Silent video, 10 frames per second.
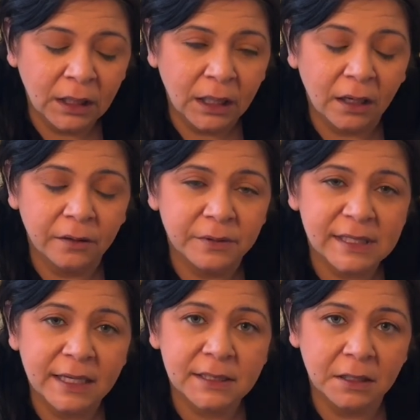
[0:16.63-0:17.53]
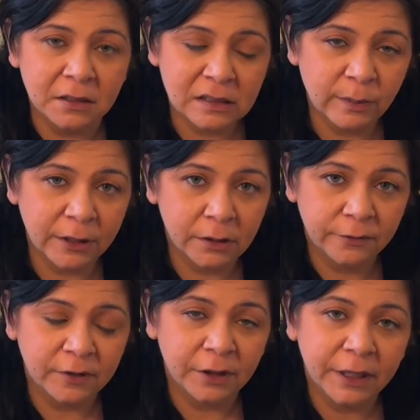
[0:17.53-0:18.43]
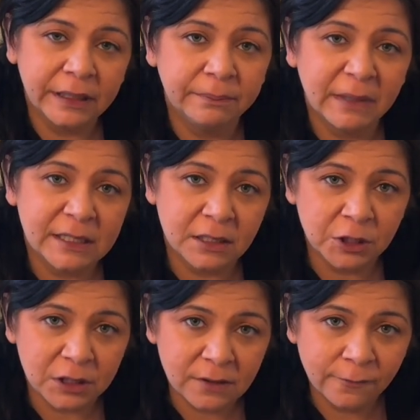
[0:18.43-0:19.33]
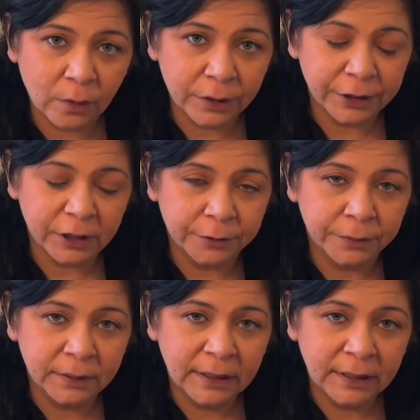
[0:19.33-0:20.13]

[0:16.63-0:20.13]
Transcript: I was asking Spirit if there are any messages for you.